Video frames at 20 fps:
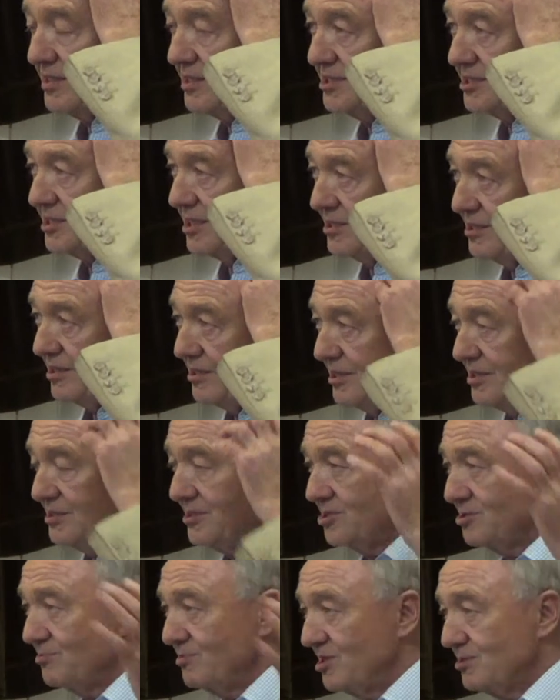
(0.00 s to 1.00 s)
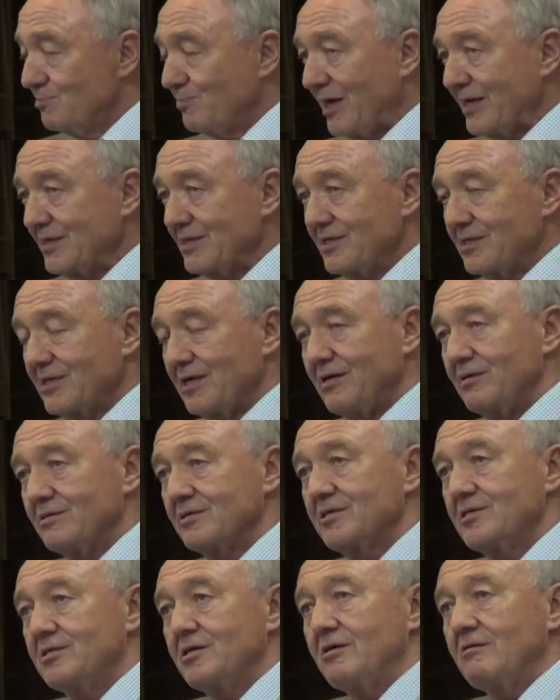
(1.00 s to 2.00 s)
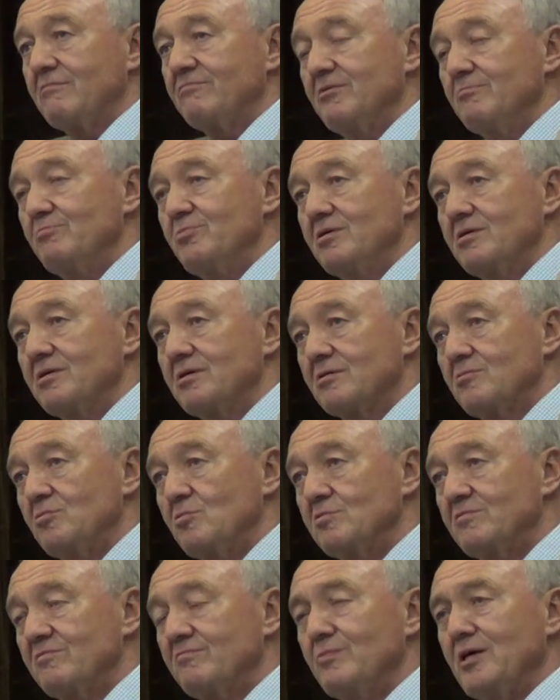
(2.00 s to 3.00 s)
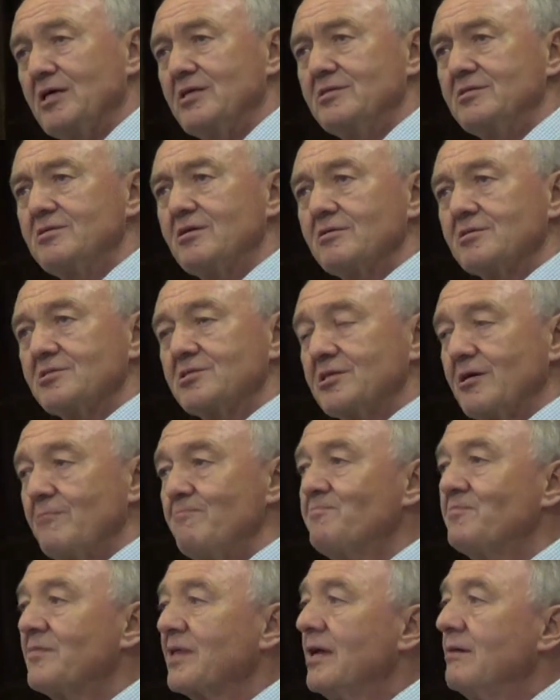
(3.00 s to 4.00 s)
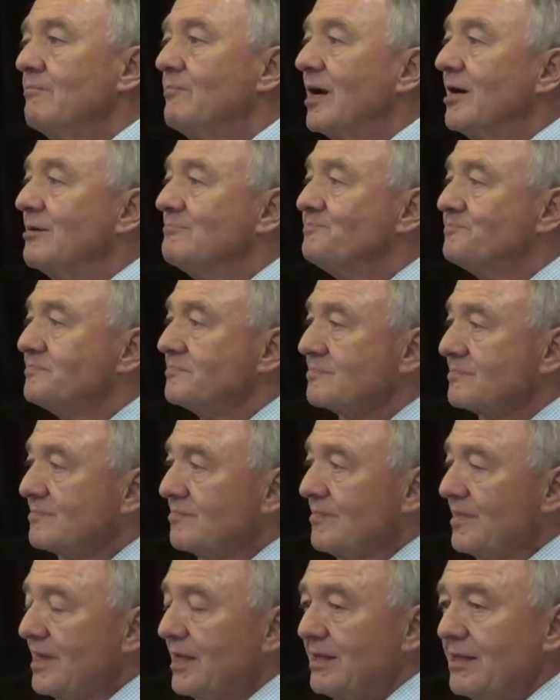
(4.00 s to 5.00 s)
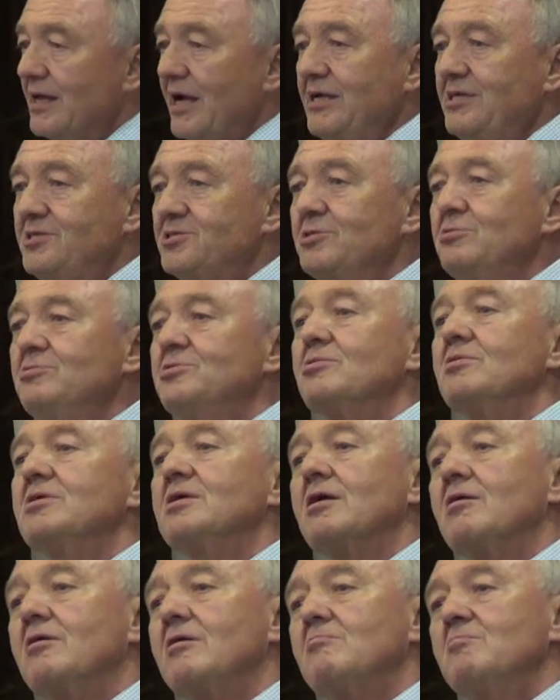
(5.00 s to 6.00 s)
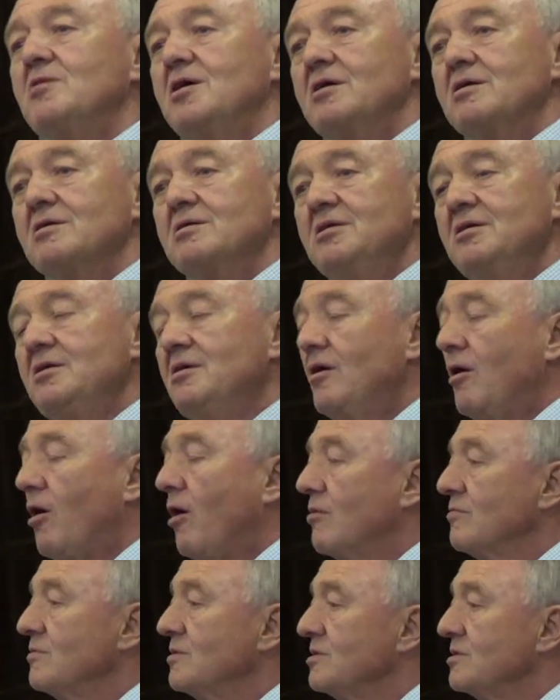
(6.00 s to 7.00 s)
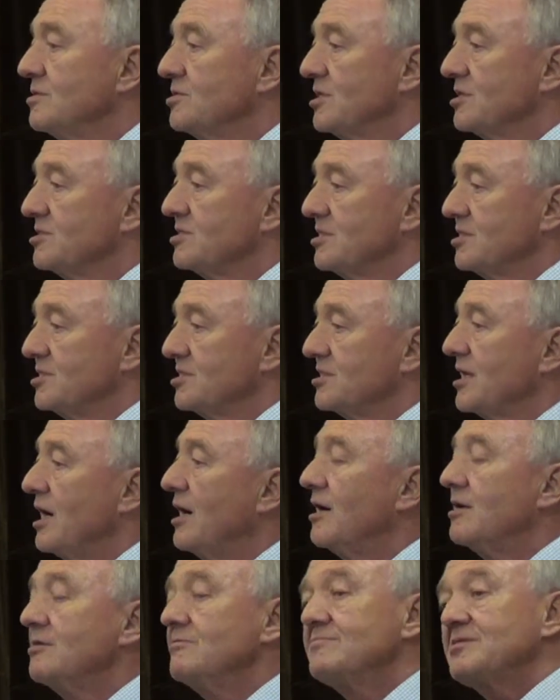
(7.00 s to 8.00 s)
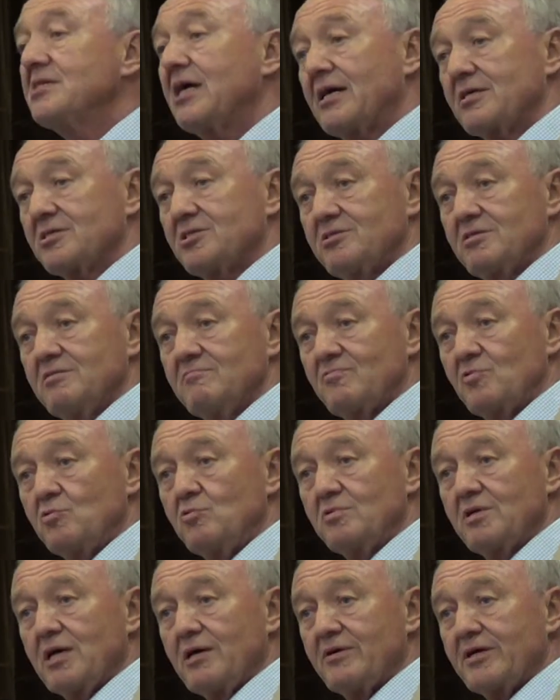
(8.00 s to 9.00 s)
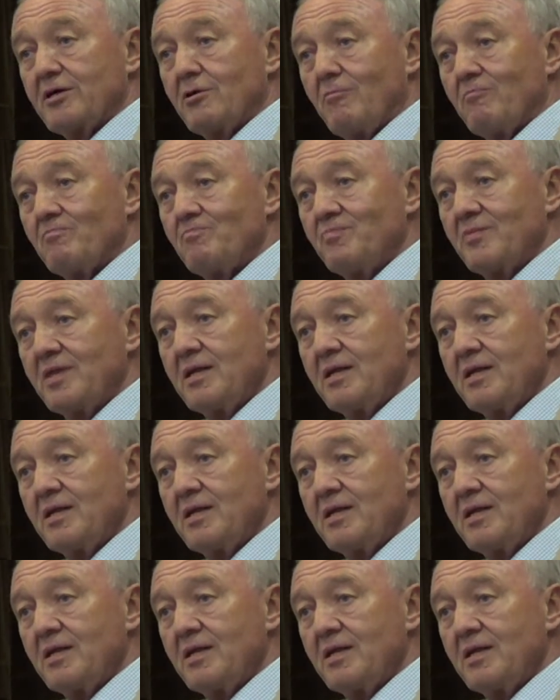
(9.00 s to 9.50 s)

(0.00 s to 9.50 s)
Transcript: they said I had a Swiss bank account that after you put $250 million in. But they do a lot of work on just the scale of tax fraud going on.